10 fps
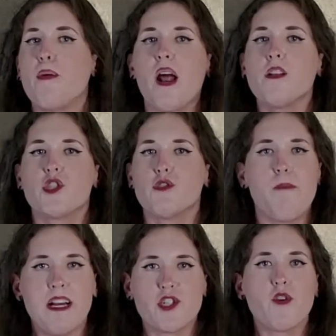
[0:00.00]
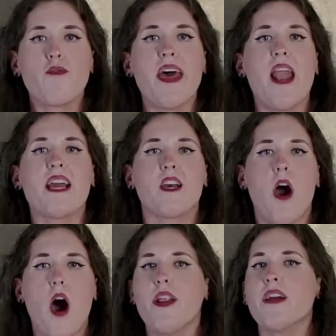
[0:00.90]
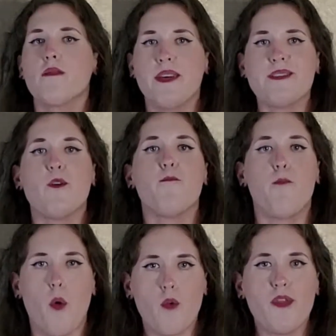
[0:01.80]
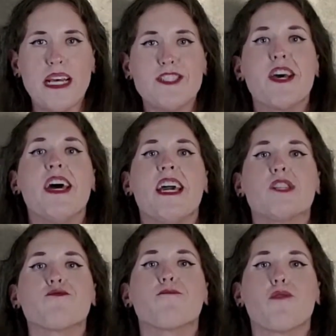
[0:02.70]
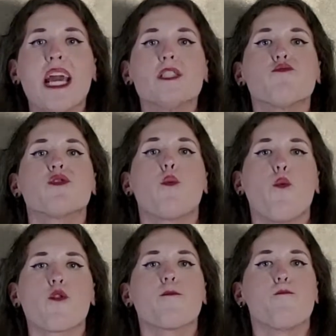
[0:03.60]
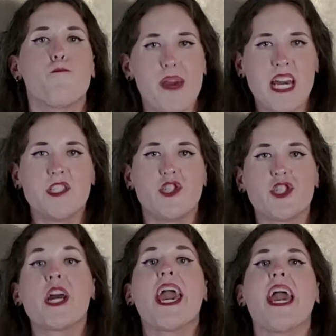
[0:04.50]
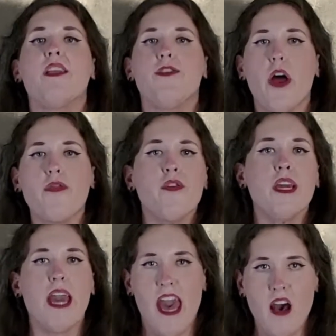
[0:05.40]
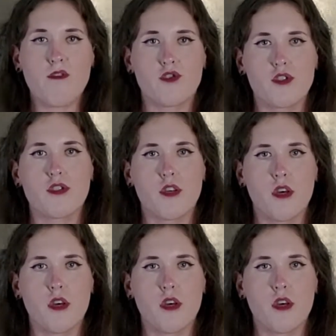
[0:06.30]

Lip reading: But on special, that iconic Lizzo boldness is replaced with the word bitch and nothing else.